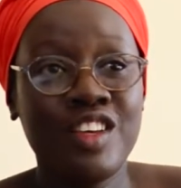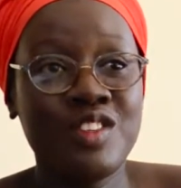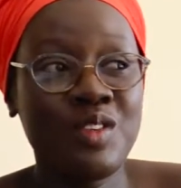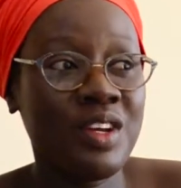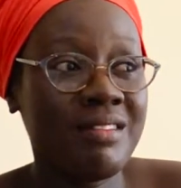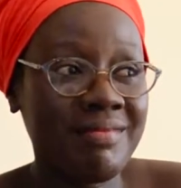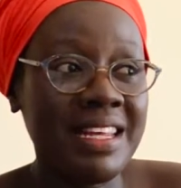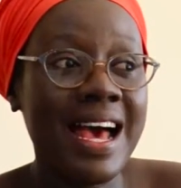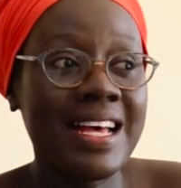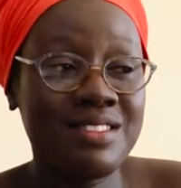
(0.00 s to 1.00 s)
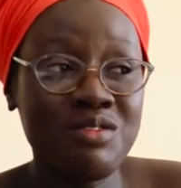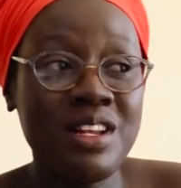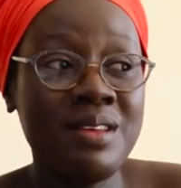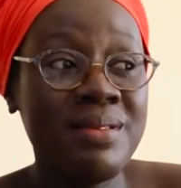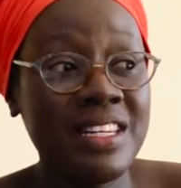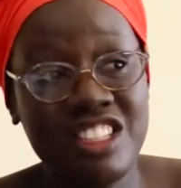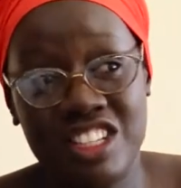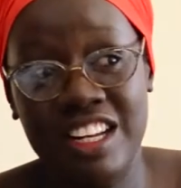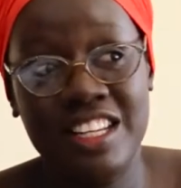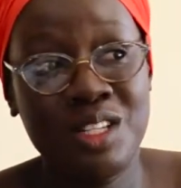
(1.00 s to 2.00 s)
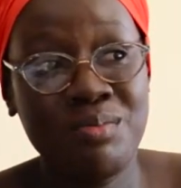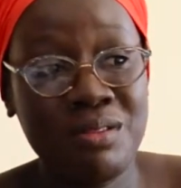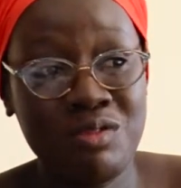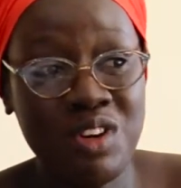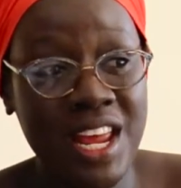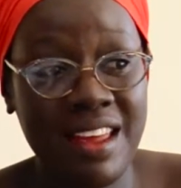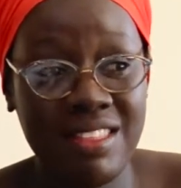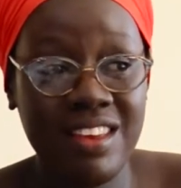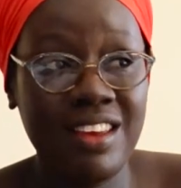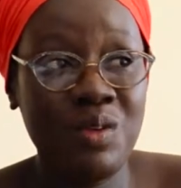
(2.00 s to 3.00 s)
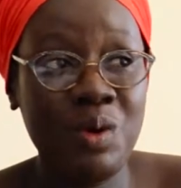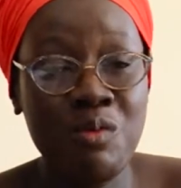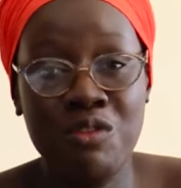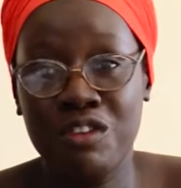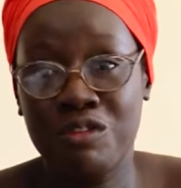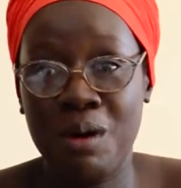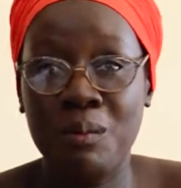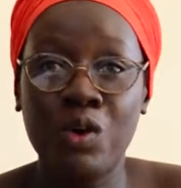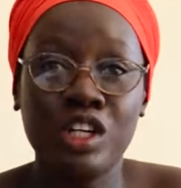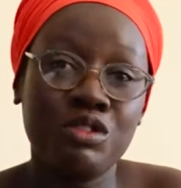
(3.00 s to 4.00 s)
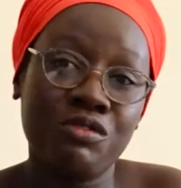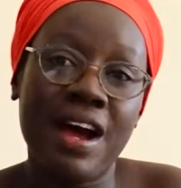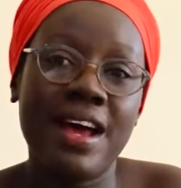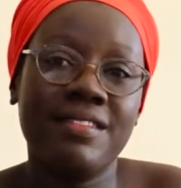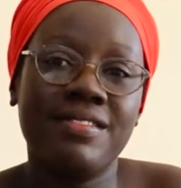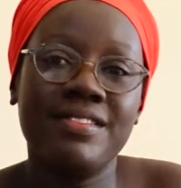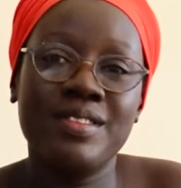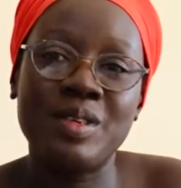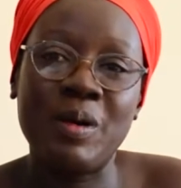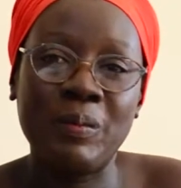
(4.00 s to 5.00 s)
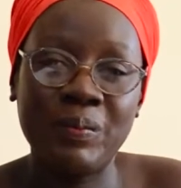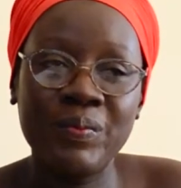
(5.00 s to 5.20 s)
So it has really been a challenge. But today I think we're moving from 1 to 5. So.